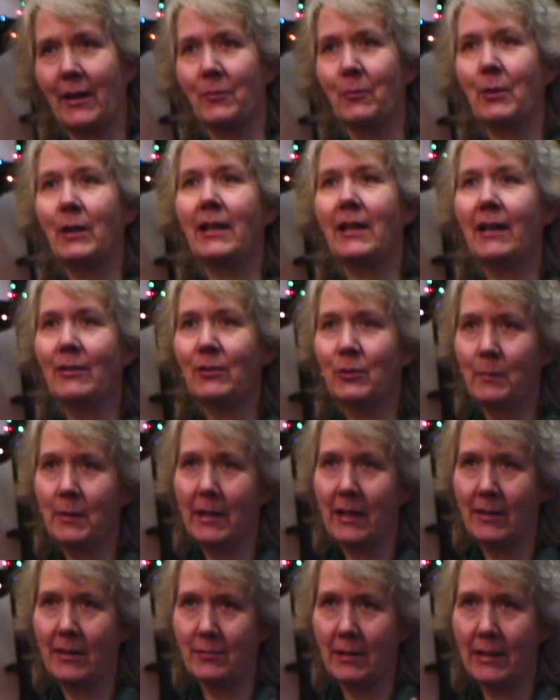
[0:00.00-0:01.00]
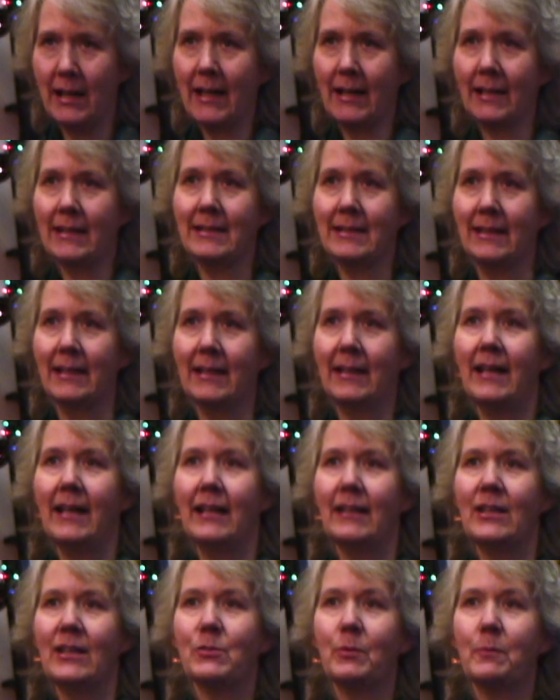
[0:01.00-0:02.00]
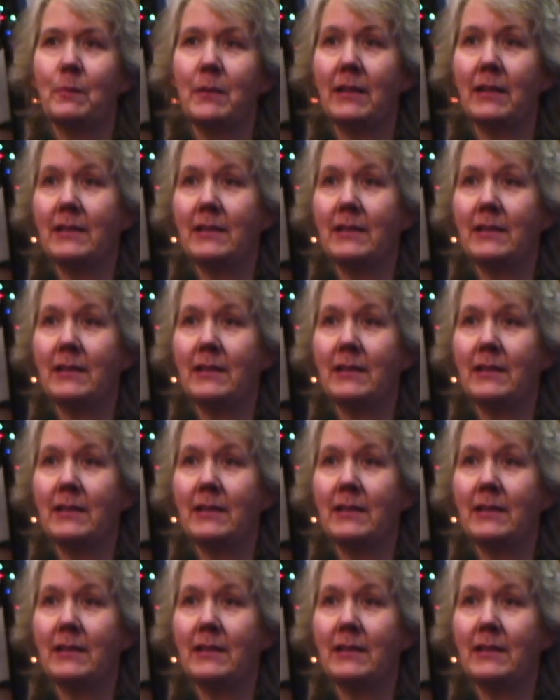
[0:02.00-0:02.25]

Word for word: and we'd like to make it a reality. This would be a